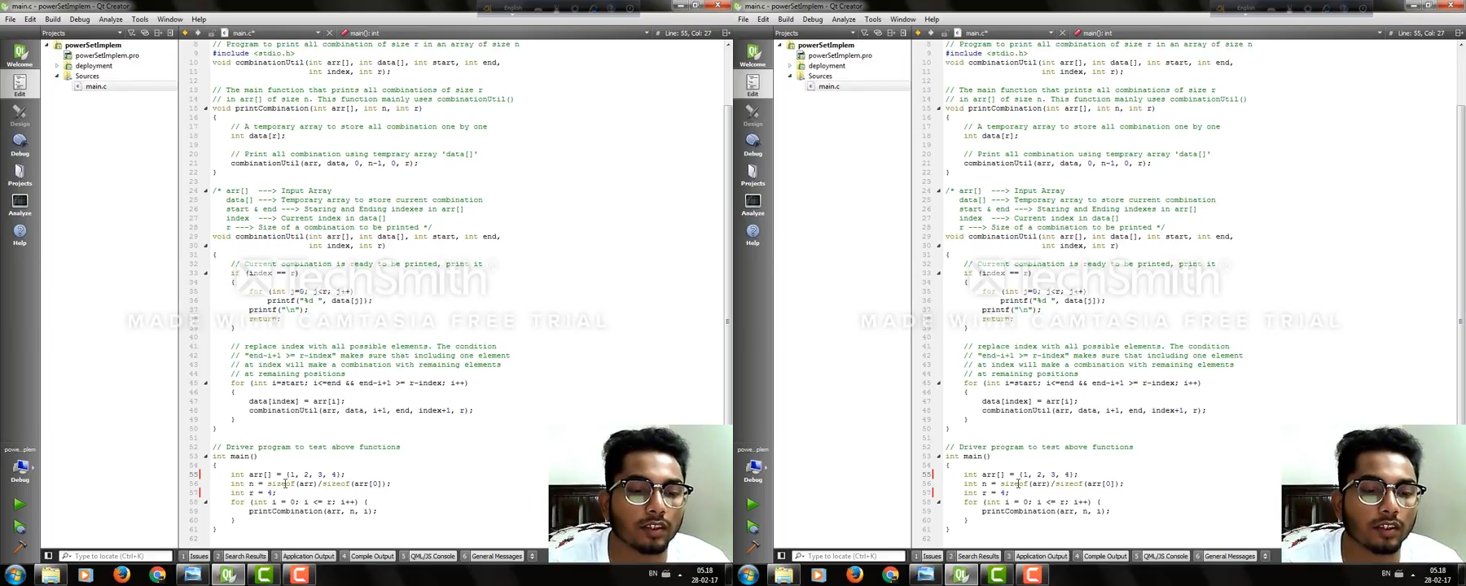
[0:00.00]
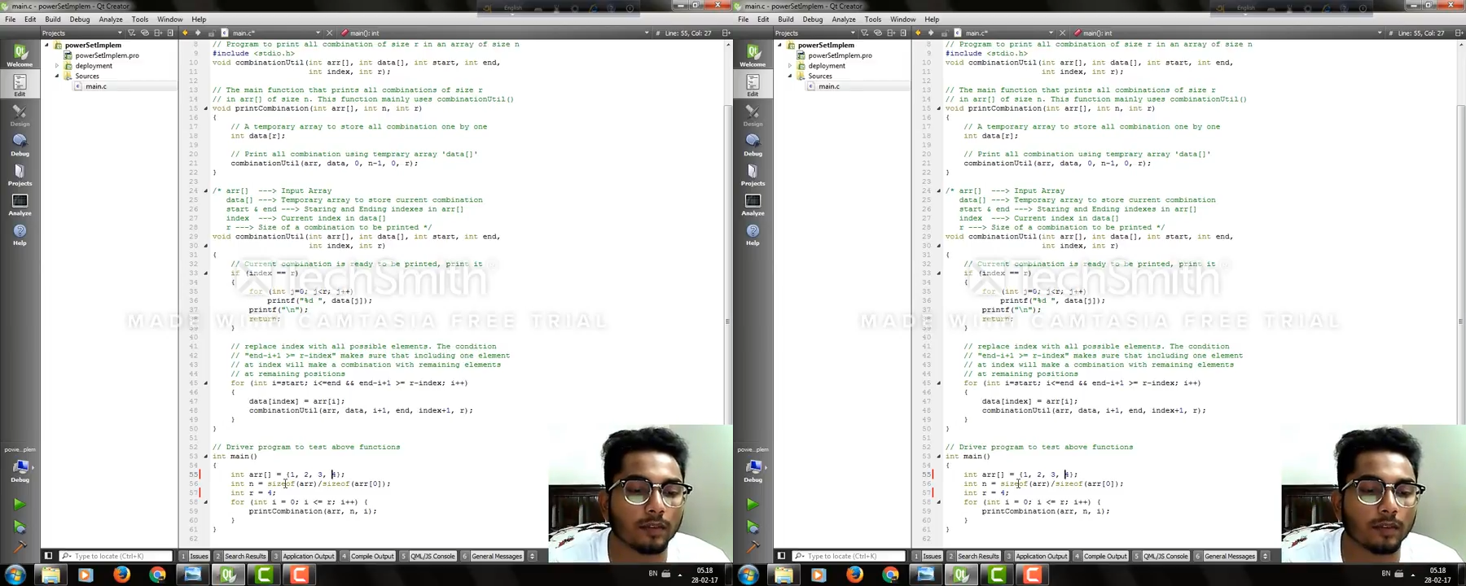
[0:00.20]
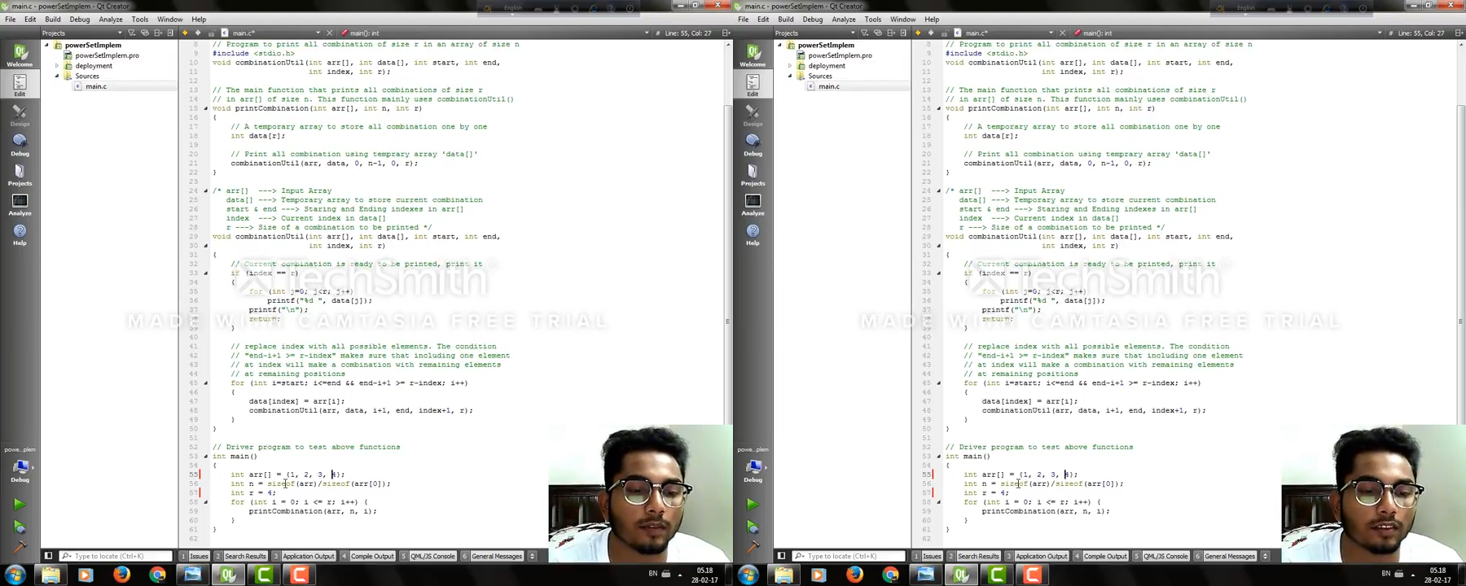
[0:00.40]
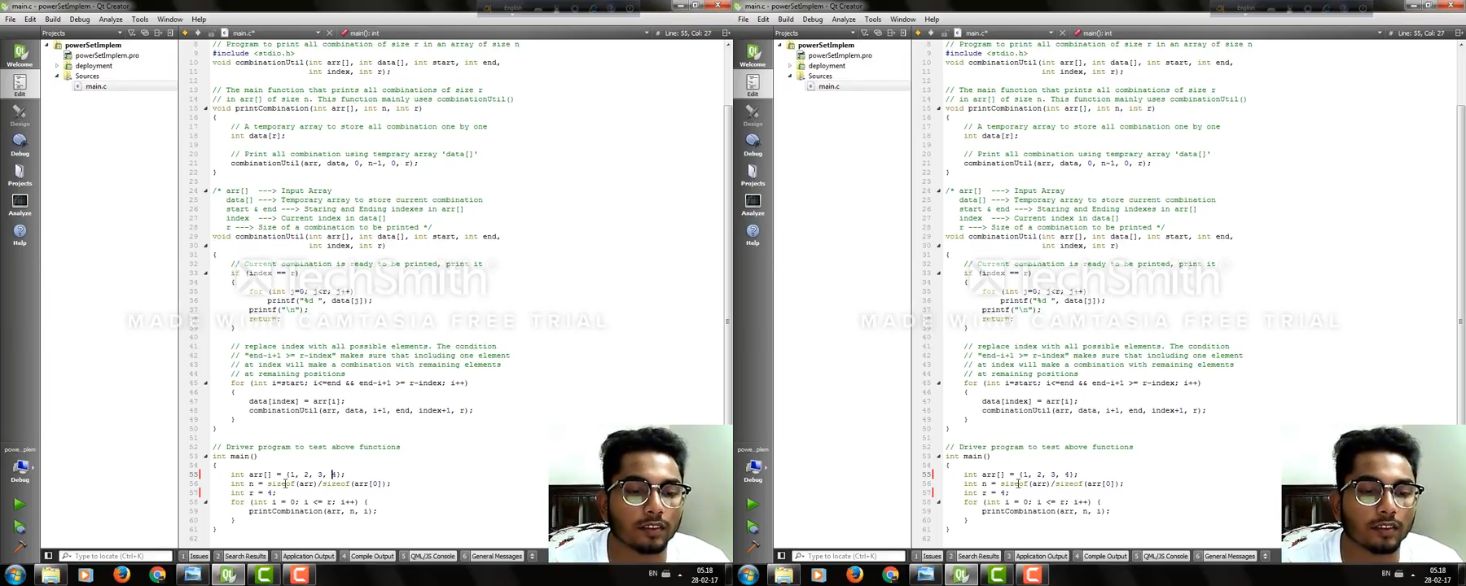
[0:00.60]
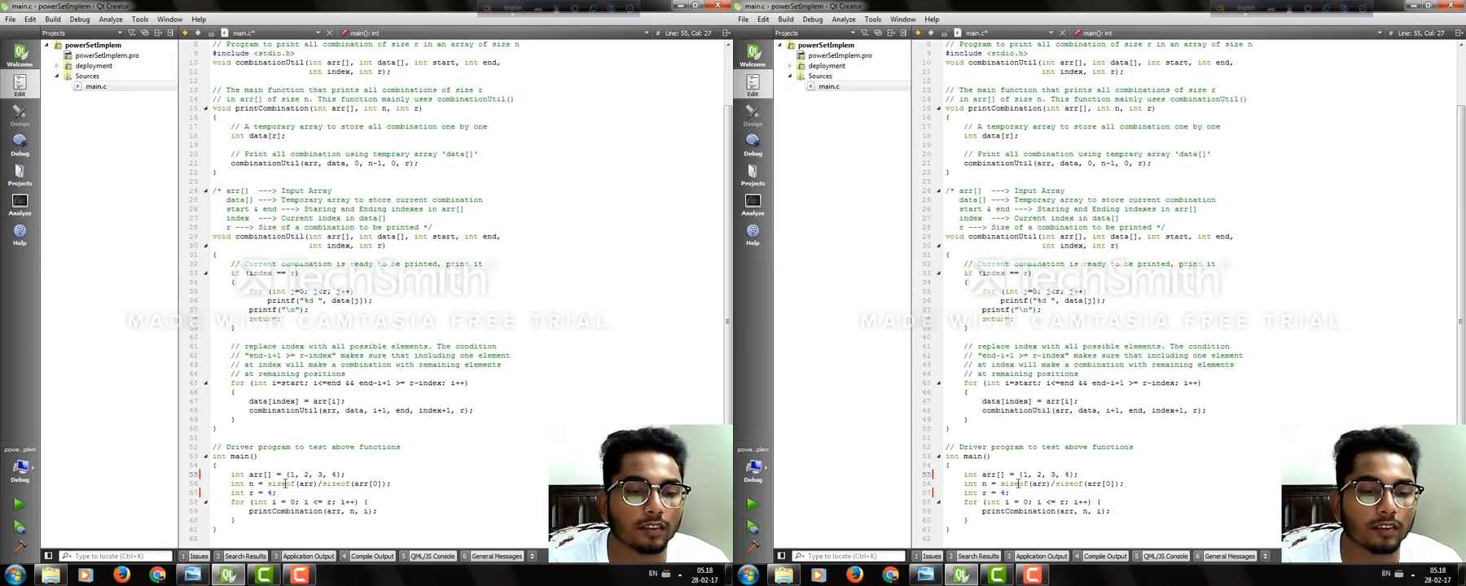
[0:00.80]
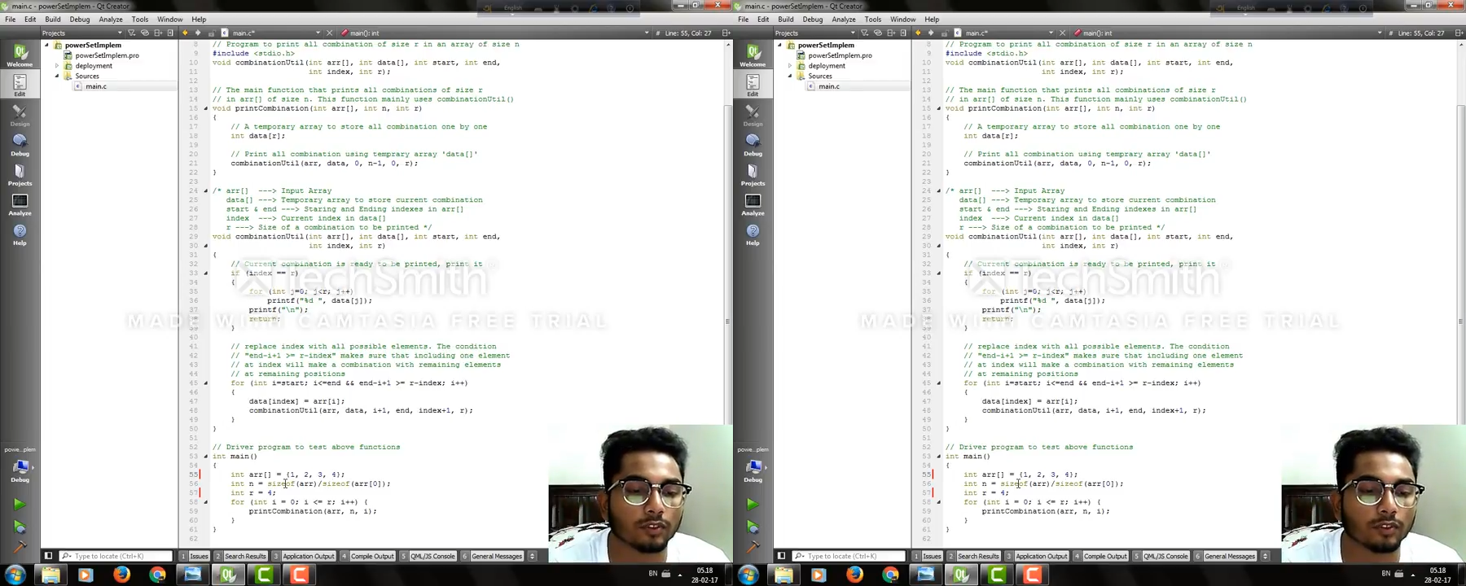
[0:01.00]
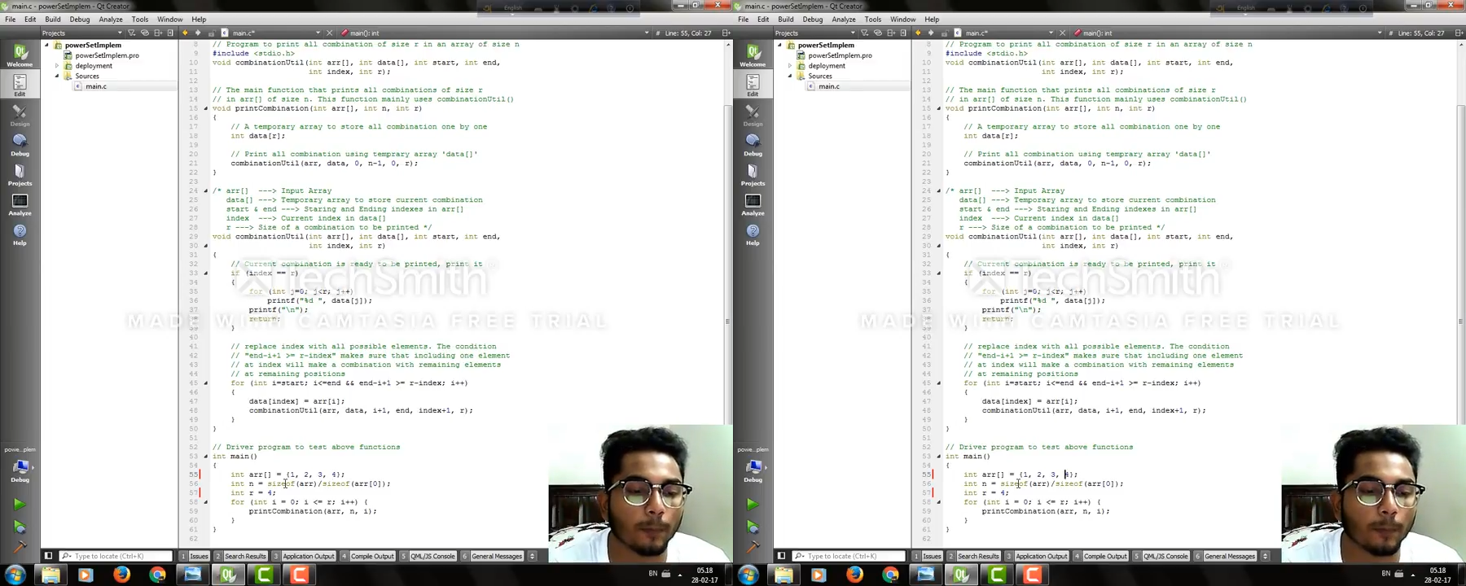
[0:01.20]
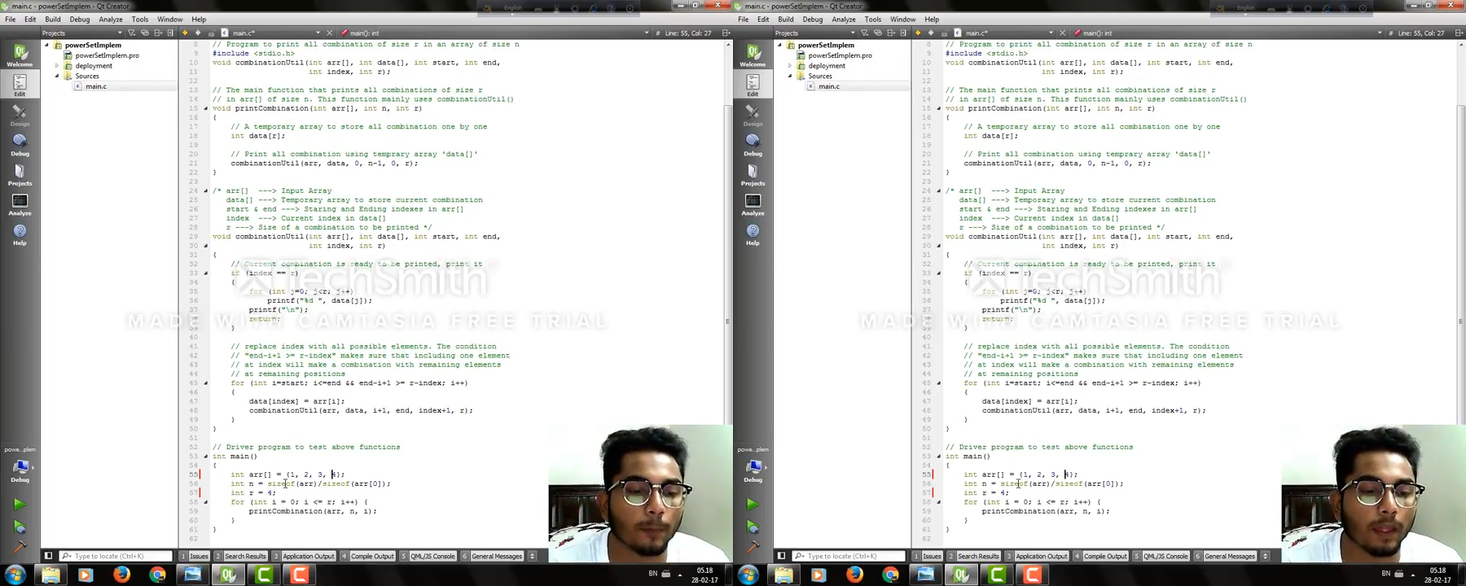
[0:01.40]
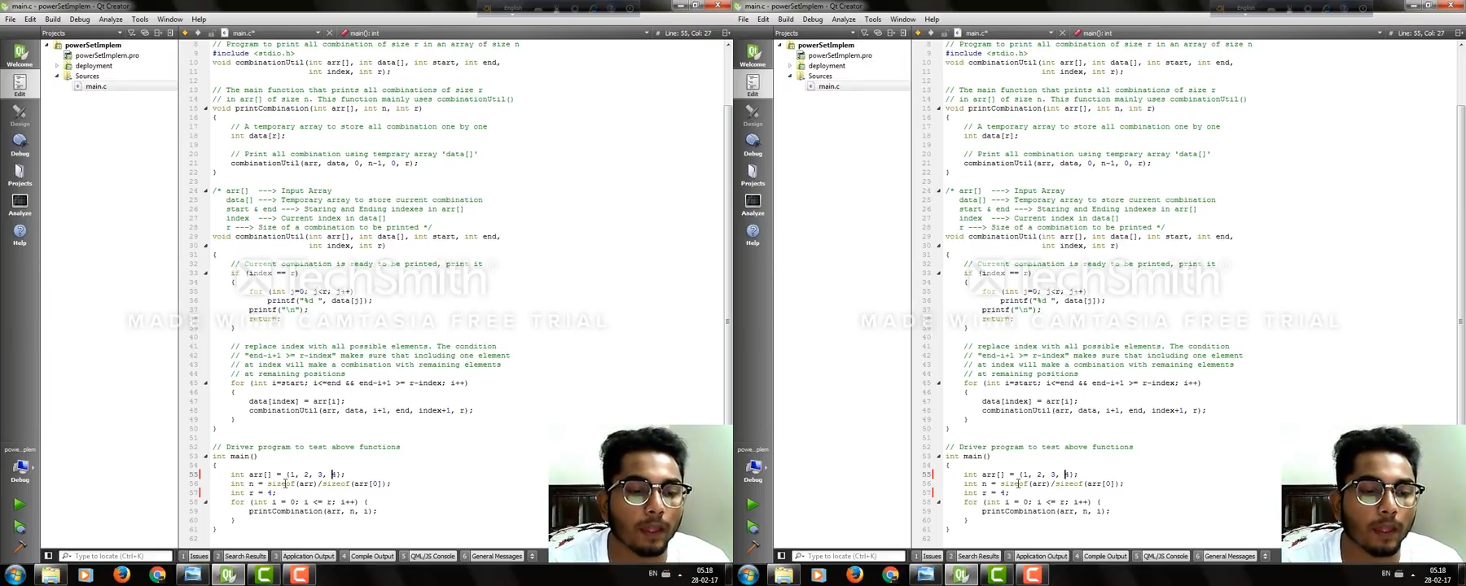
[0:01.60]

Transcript: array here is 4.